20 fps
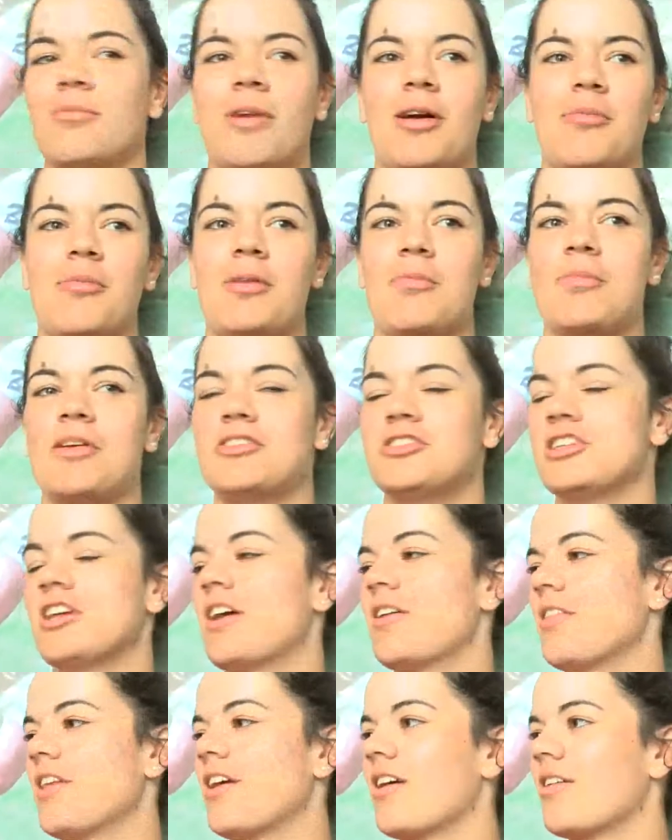I mean, pitching
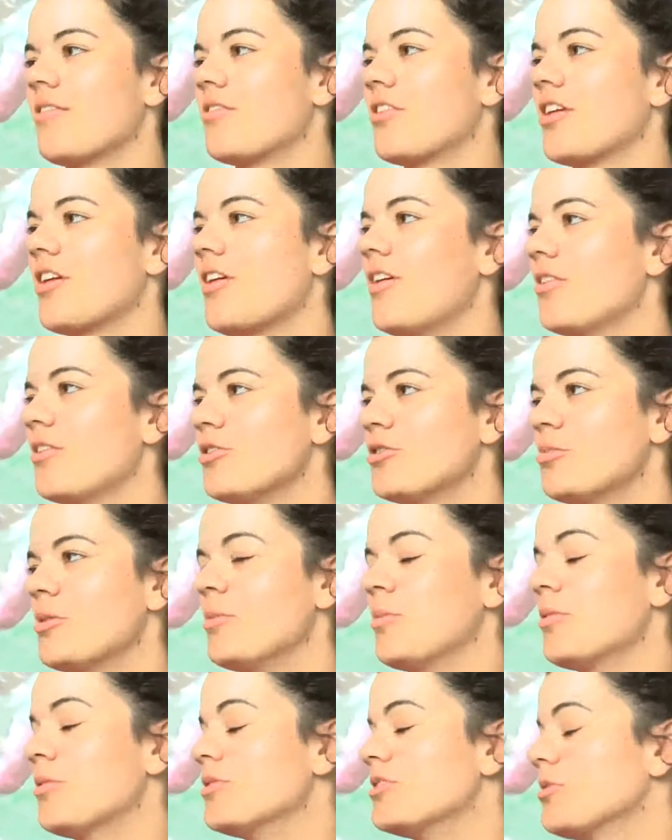out there in front of all those
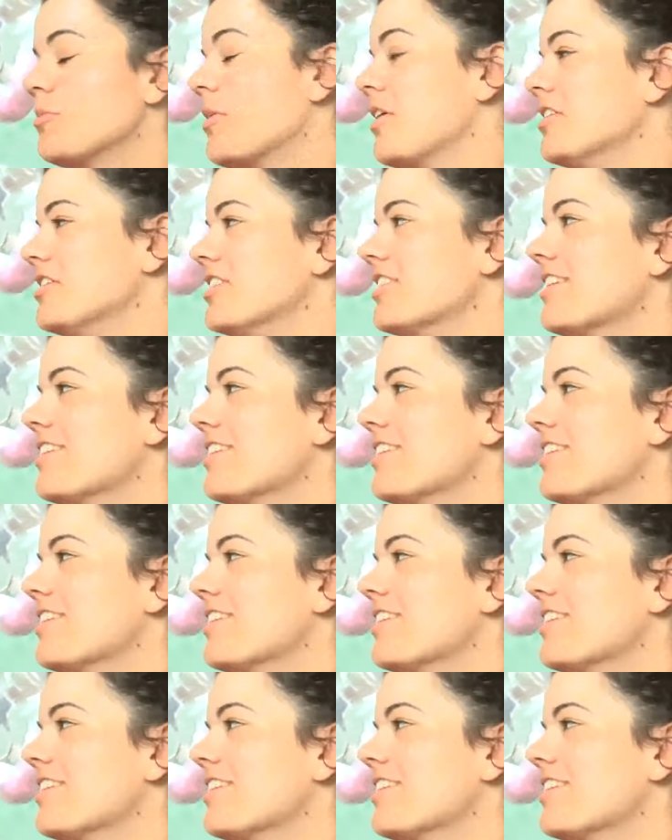people is amazing.